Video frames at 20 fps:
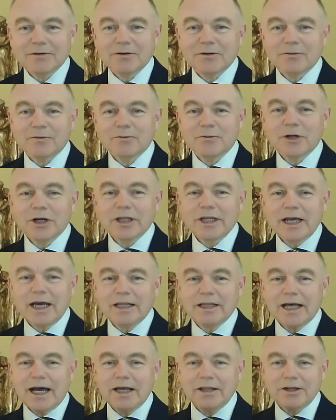really
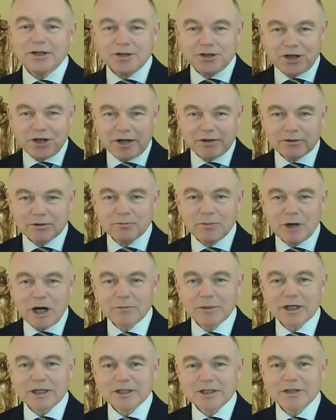allow the general
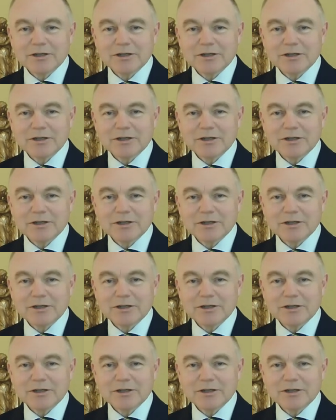public to